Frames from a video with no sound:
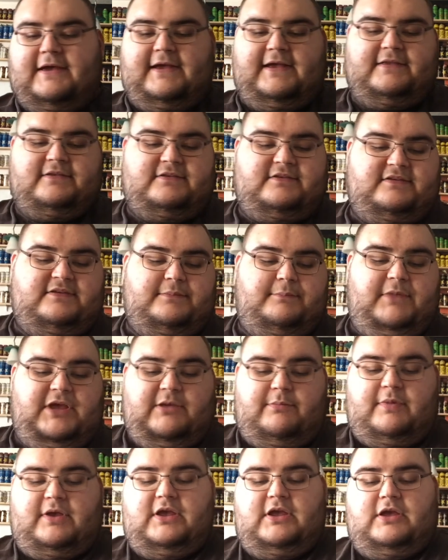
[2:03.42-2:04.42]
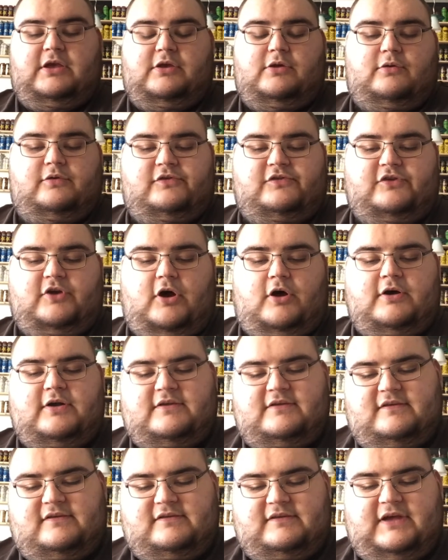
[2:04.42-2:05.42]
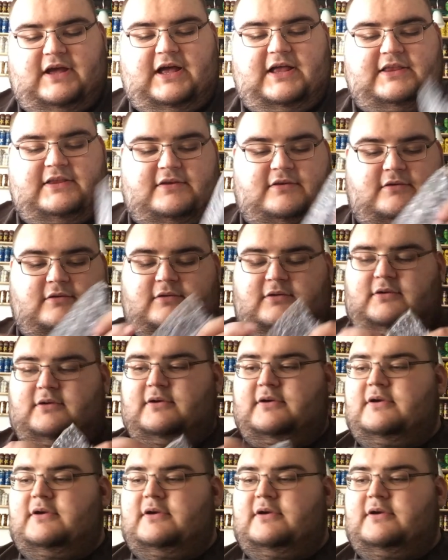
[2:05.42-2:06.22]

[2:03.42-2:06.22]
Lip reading: And maybe you saw it under